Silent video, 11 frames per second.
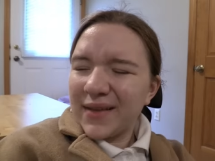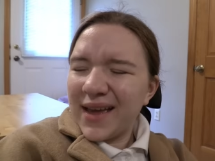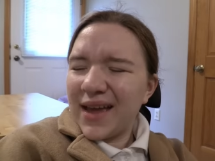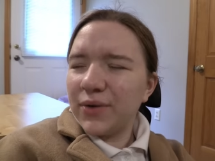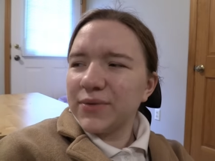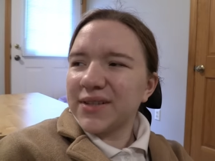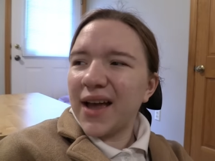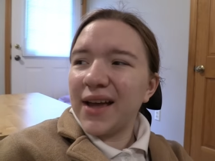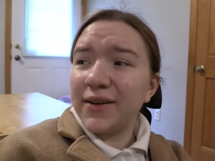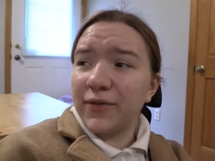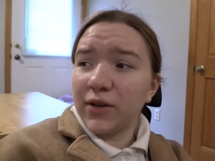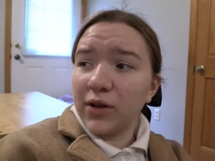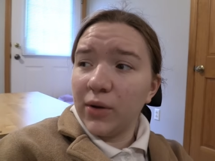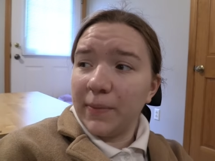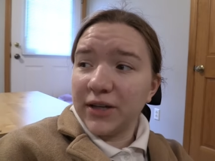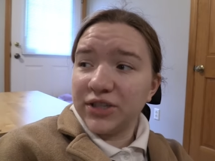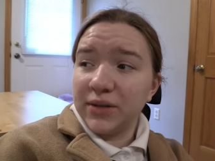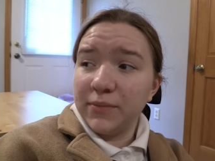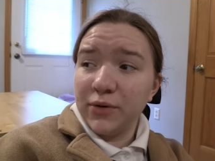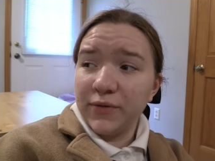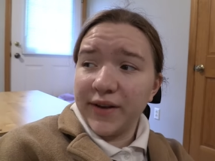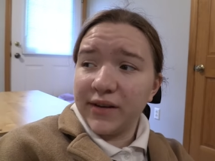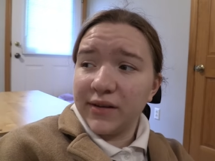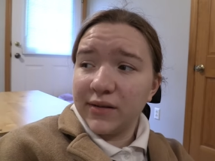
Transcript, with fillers: Yeah, it was kind of a low-budget movie.